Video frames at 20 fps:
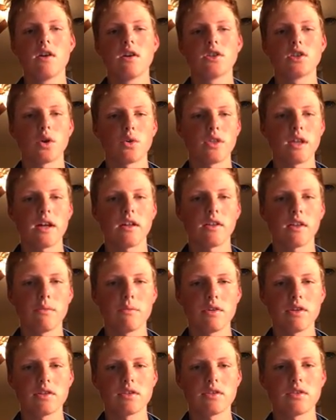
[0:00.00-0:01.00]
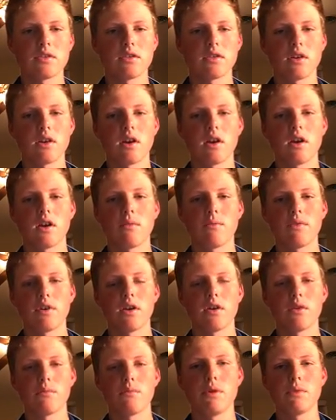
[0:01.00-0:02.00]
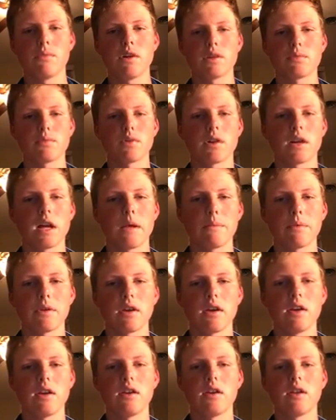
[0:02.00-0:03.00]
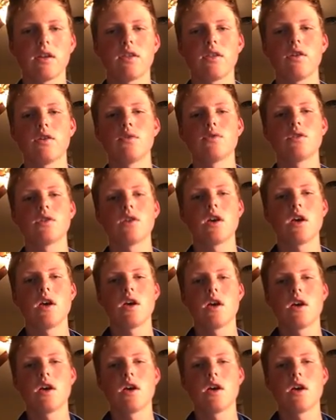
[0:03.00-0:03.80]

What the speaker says: So without limits, it be much more complicated, and those